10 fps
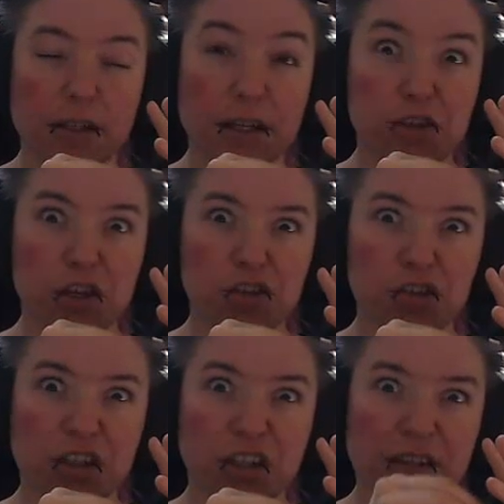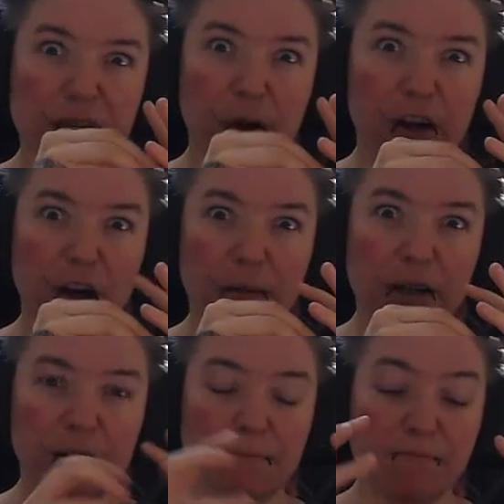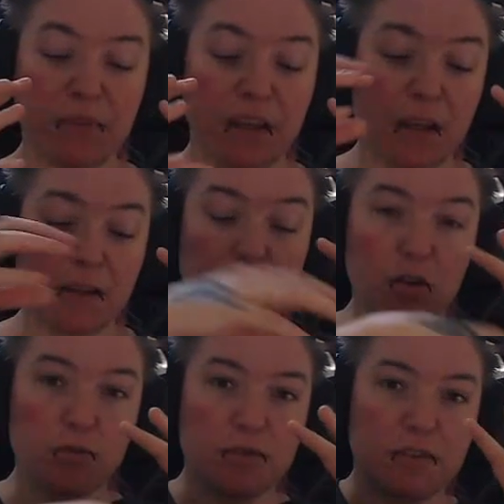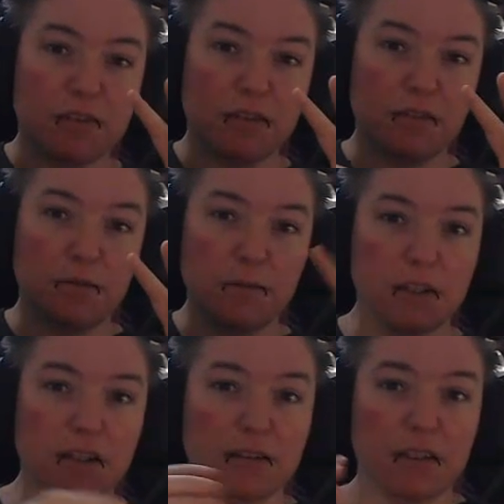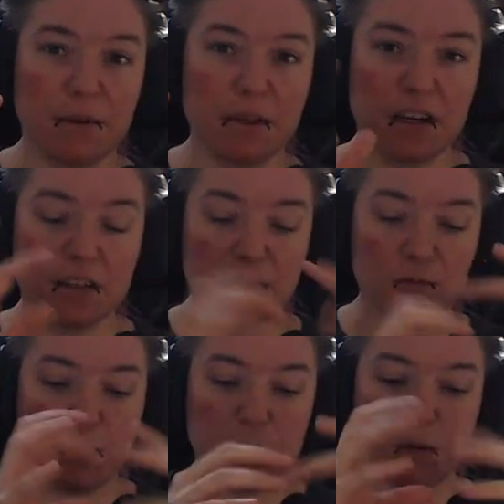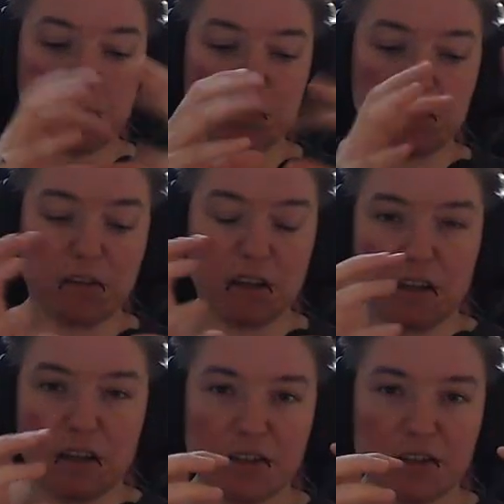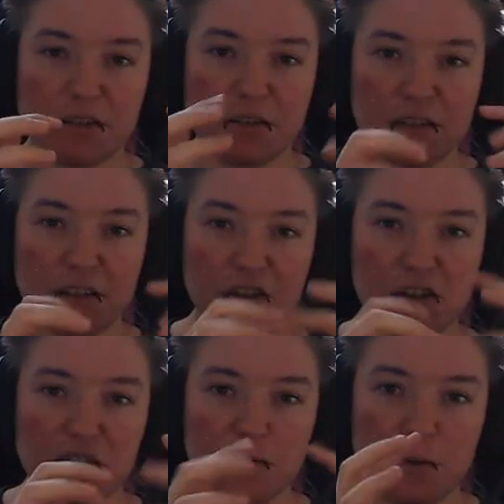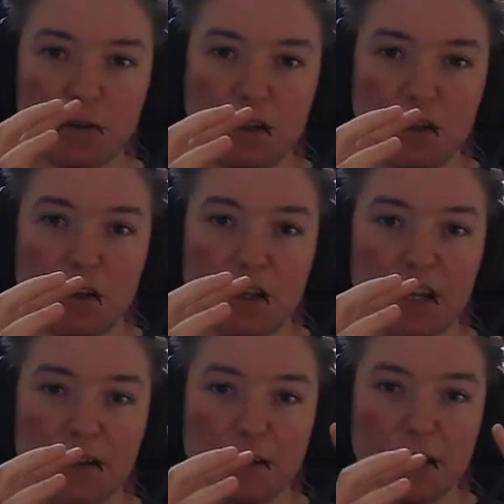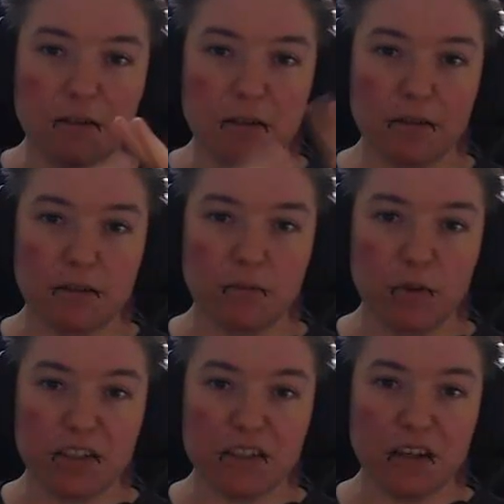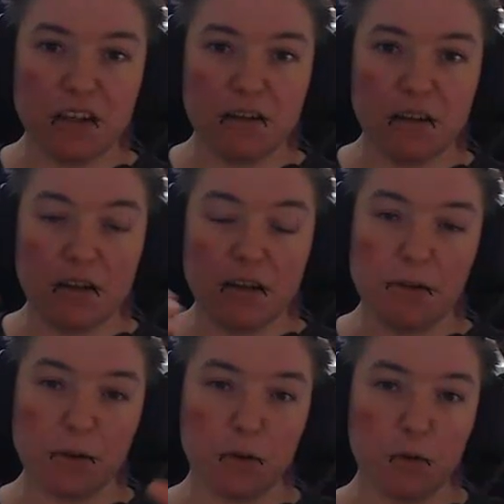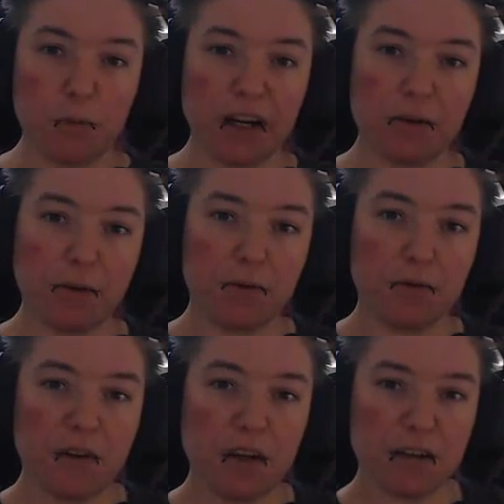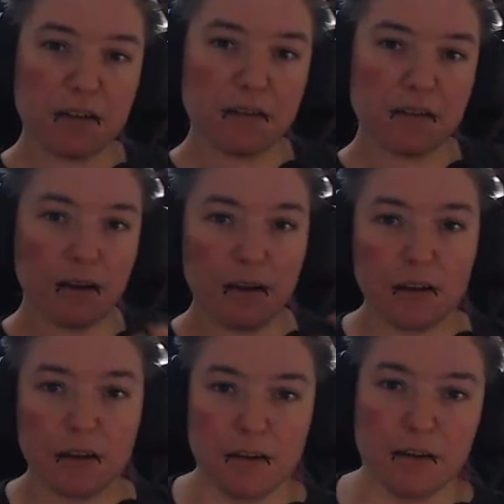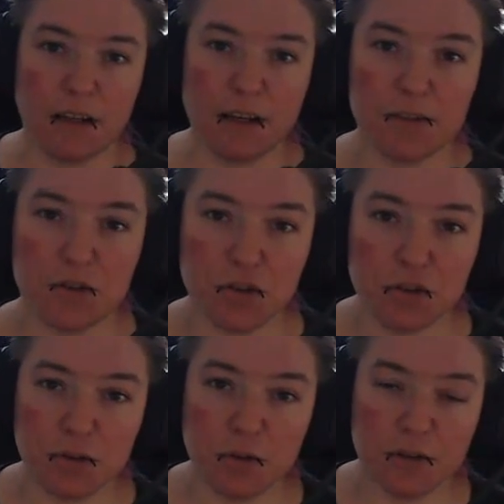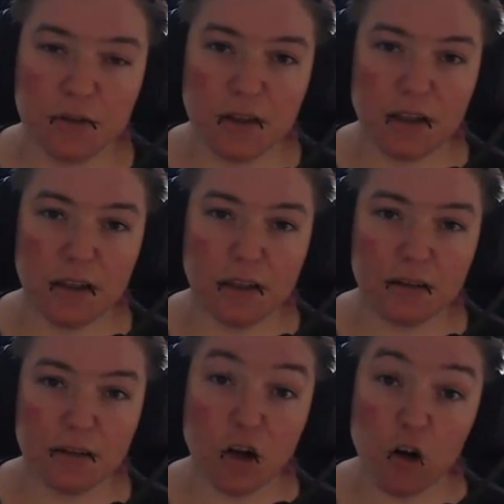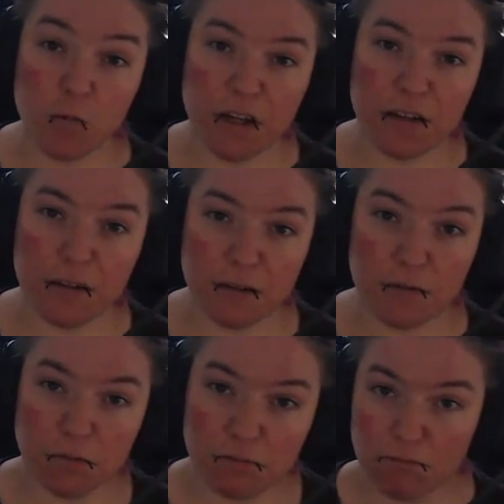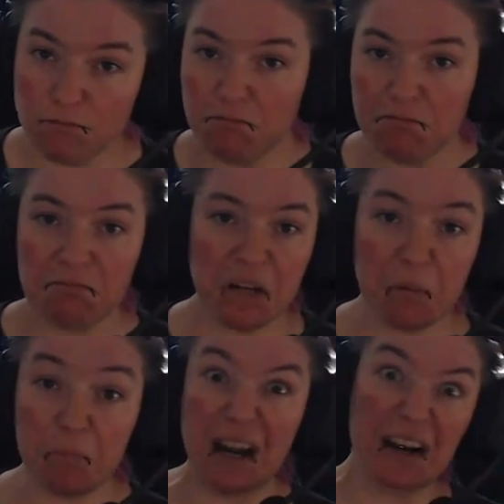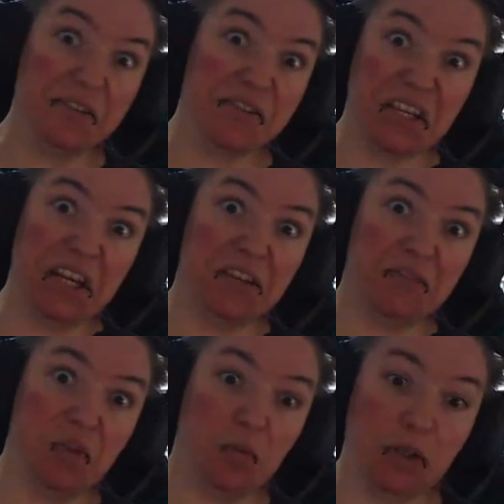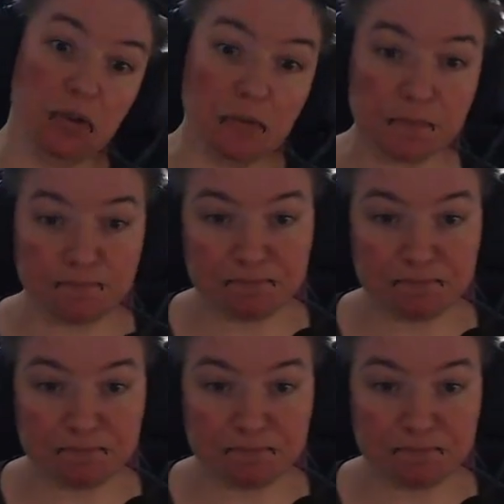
digestion aids like bicarbonate, and it goes into tummy and it digests the food, and then when it's done, it'll go back through the ducts and into the gallbladder, a bile sac, if you will.